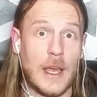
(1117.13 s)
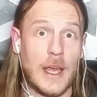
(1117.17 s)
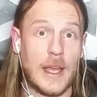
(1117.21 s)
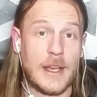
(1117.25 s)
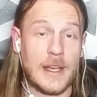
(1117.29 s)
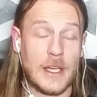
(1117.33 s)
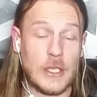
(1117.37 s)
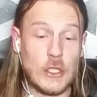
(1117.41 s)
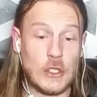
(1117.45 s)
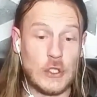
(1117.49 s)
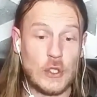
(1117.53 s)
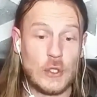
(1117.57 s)

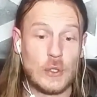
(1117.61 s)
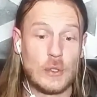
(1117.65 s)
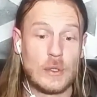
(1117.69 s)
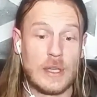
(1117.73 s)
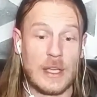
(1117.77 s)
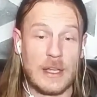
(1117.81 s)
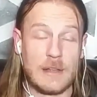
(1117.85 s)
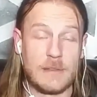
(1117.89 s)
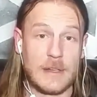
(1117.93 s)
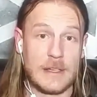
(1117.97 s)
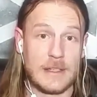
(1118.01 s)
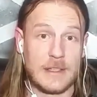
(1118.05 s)
And I knew
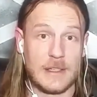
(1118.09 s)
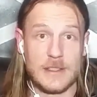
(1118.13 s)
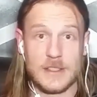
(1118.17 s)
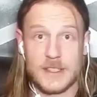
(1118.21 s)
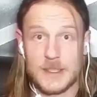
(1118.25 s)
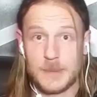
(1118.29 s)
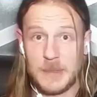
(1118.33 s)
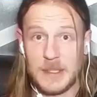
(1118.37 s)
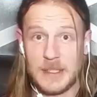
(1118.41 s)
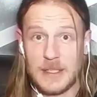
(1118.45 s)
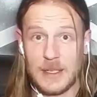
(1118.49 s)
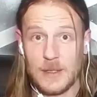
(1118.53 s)
that if I
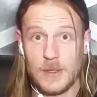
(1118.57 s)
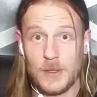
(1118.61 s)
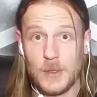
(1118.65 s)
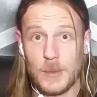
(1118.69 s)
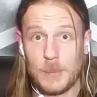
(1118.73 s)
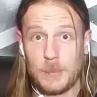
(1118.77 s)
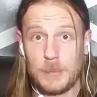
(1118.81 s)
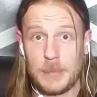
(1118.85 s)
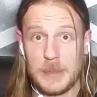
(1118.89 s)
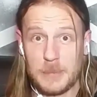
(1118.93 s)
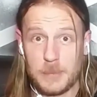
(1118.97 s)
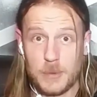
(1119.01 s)
didn't speak
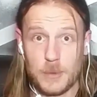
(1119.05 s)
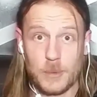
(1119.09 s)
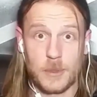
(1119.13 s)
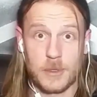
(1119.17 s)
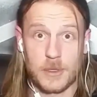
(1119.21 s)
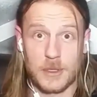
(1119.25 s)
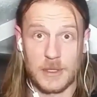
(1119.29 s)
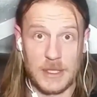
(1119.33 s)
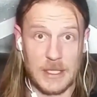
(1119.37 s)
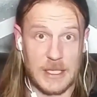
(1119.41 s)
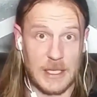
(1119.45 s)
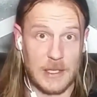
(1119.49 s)
out, people
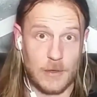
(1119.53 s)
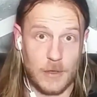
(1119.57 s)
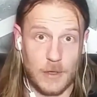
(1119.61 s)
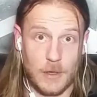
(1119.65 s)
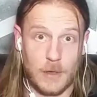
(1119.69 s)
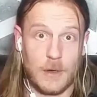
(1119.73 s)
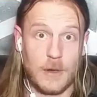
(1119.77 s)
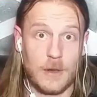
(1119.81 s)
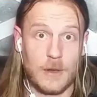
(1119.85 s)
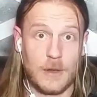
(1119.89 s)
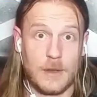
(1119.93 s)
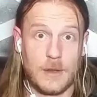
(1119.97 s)
were going to get
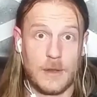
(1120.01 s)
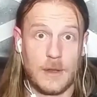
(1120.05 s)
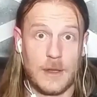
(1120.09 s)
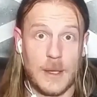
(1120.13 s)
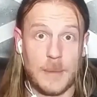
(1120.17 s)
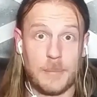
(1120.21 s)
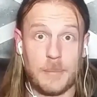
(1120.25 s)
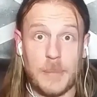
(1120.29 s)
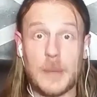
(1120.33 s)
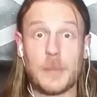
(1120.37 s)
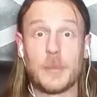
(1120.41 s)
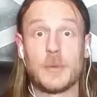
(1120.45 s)
hurt
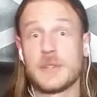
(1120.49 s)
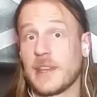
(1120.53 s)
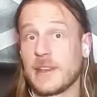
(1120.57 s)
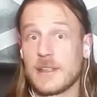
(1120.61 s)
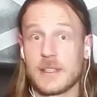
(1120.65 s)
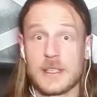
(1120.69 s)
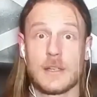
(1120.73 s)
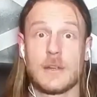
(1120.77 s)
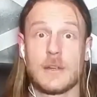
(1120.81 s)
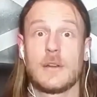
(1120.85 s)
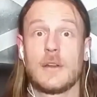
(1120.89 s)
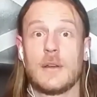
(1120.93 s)
and people
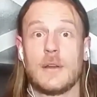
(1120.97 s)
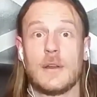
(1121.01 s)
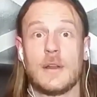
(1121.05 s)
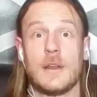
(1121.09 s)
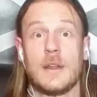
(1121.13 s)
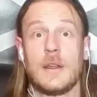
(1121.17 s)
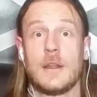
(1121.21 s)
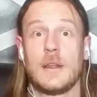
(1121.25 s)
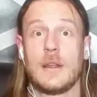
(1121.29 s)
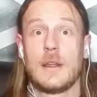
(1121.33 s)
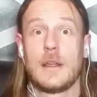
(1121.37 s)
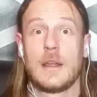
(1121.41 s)
did get
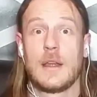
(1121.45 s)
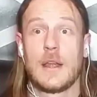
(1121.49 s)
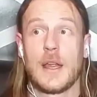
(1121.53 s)
hurt.